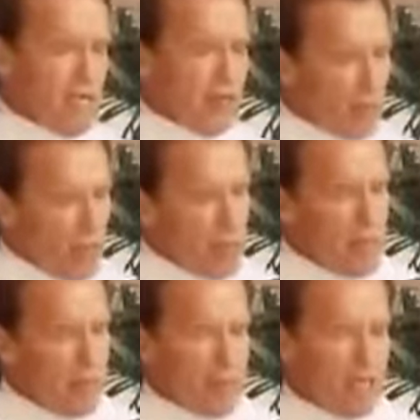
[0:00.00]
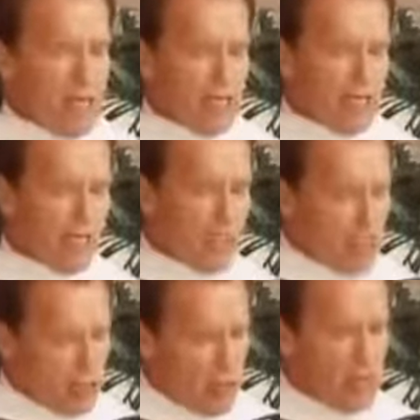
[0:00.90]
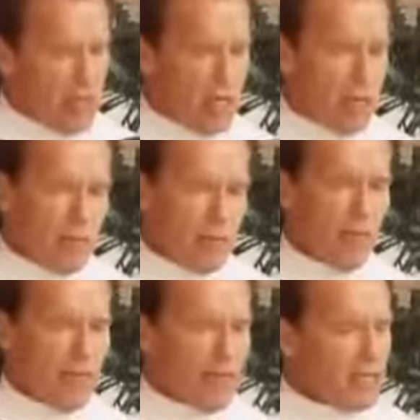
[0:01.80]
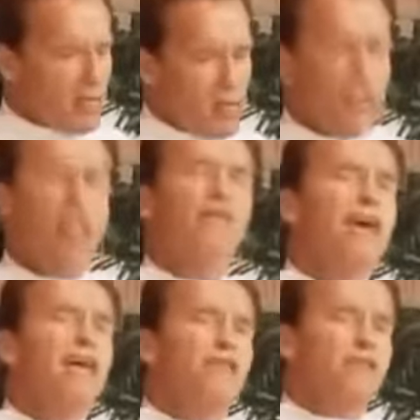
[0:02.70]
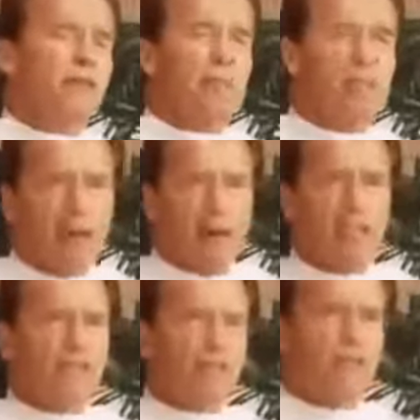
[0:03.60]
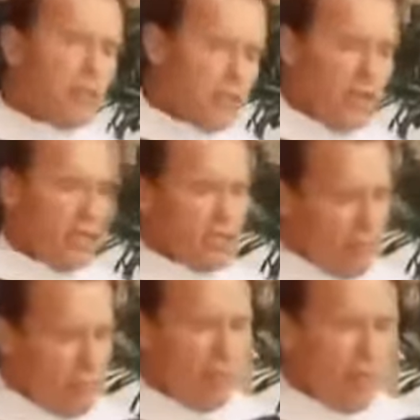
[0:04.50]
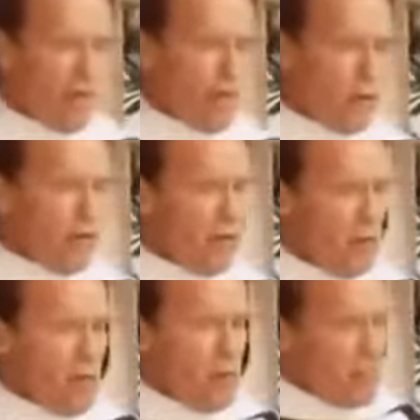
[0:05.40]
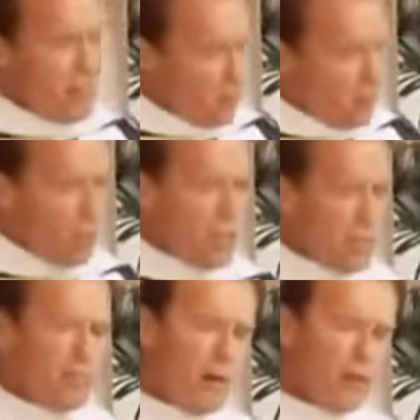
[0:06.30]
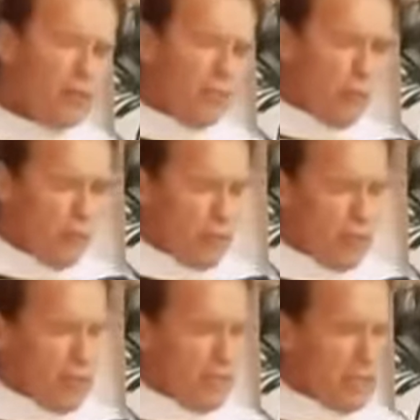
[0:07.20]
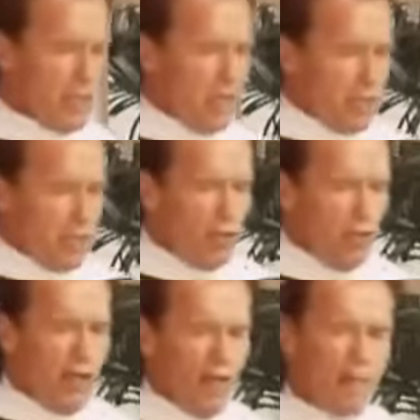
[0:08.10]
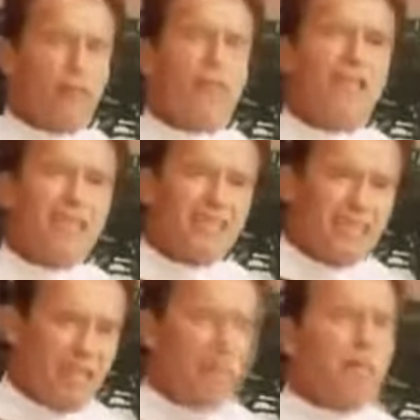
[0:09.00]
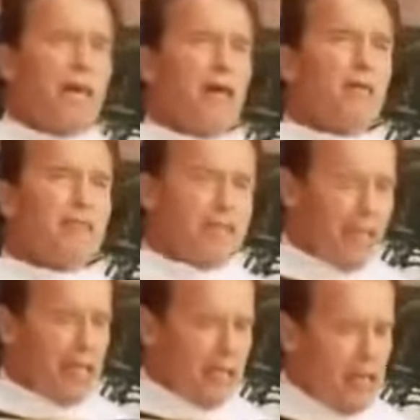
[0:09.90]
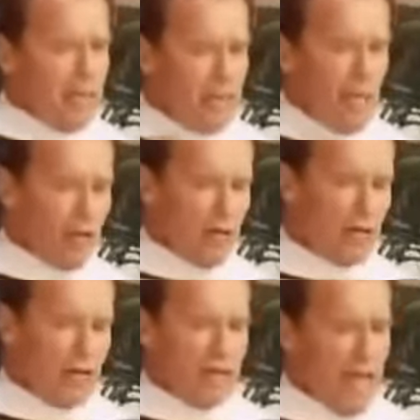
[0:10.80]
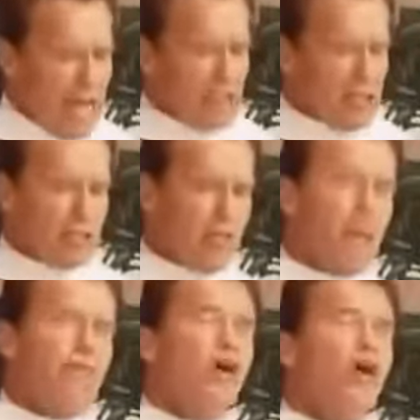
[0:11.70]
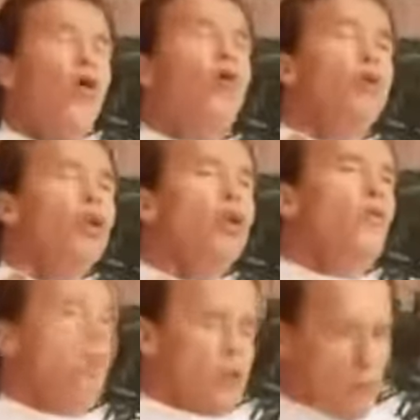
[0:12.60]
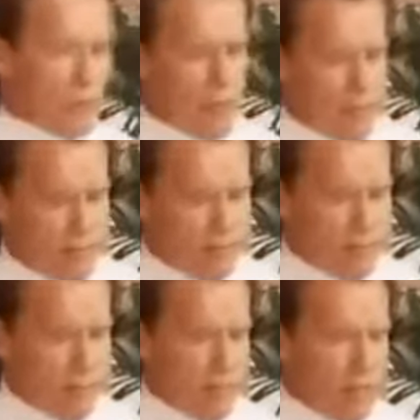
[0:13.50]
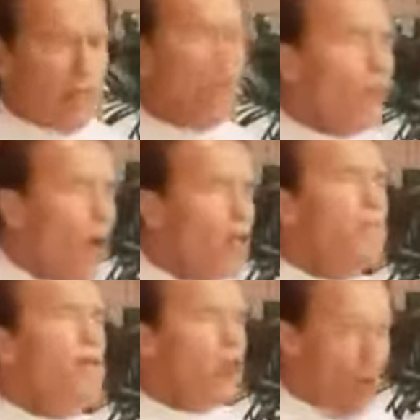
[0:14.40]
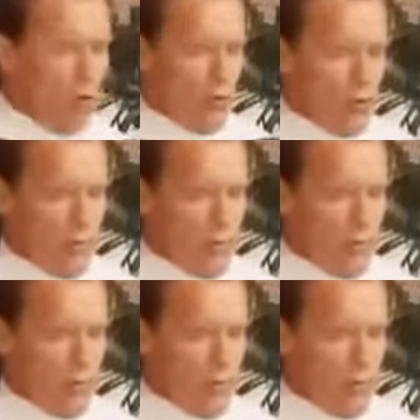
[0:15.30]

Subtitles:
And what I mean by that is so many young people are getting so much advice from their parents and from the teachers and from everyone. But what is most important is that you have to dig deep down and ask yourselves, who do you want to be? Not what, but who.